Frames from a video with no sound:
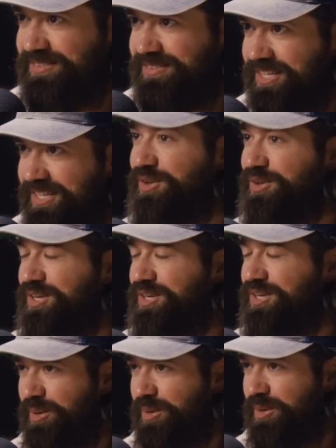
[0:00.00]
right? They don't think
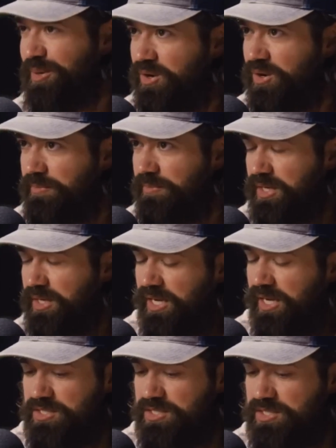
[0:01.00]
about me at all.
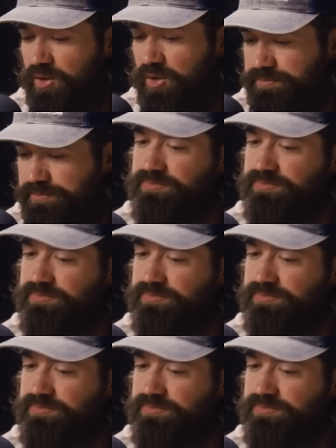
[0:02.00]
And so